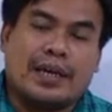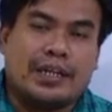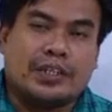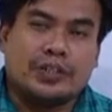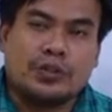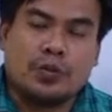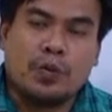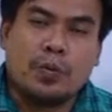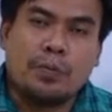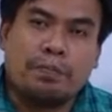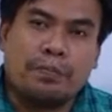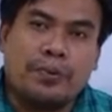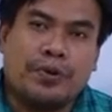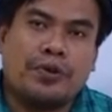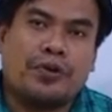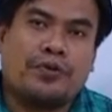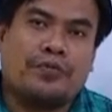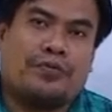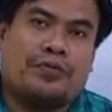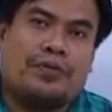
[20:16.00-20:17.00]
It's so
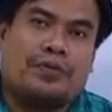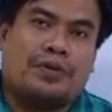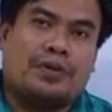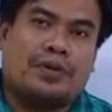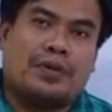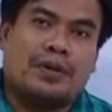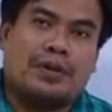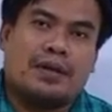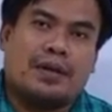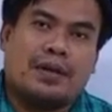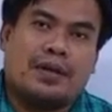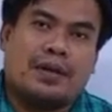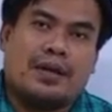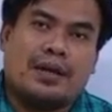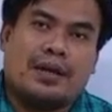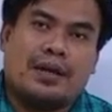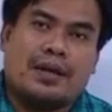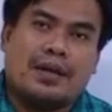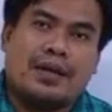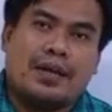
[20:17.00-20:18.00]
beautiful.
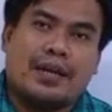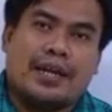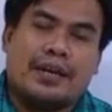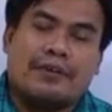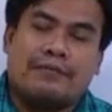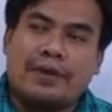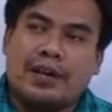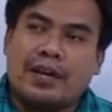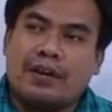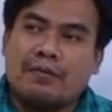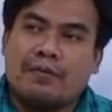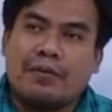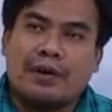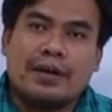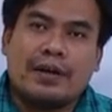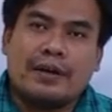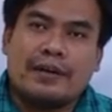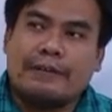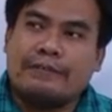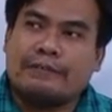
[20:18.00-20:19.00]
And
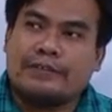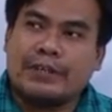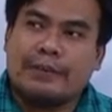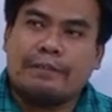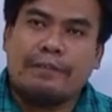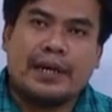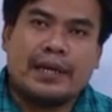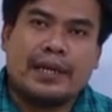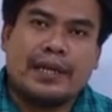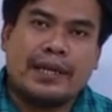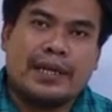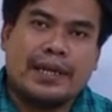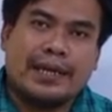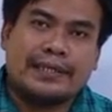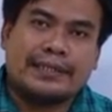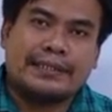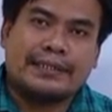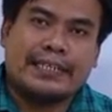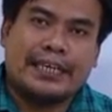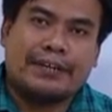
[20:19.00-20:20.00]
whenever, if somebody
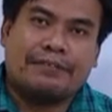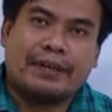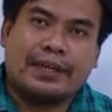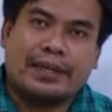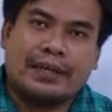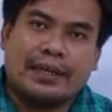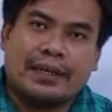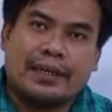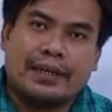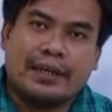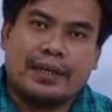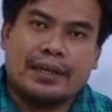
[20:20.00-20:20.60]
is giving